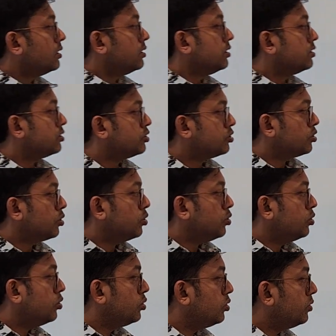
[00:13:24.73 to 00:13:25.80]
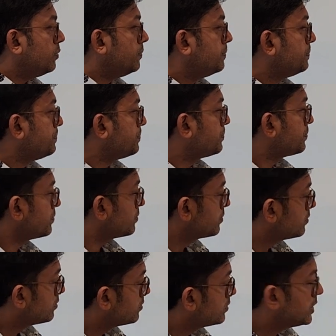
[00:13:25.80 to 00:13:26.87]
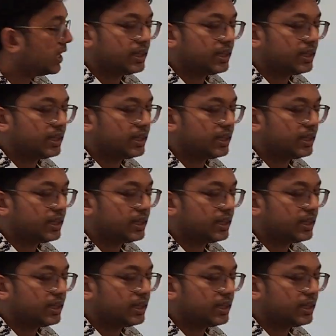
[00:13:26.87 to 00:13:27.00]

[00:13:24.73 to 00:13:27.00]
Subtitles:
So yeah,